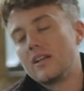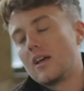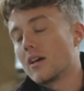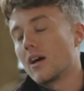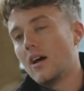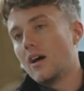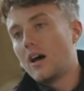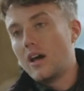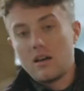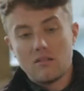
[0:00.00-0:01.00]

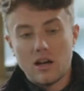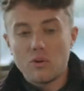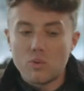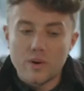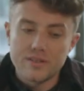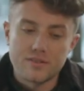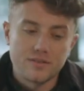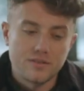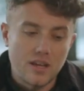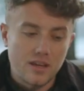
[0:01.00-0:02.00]
I
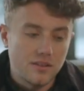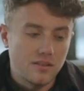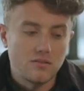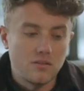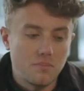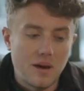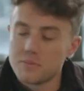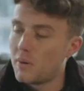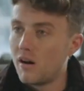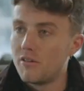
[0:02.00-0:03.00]
always say that the
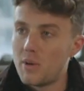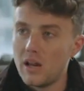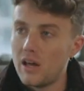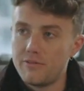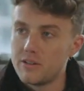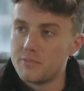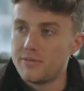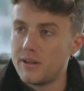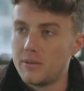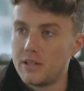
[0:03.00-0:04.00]
best part of my life is
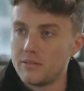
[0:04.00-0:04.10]
my family.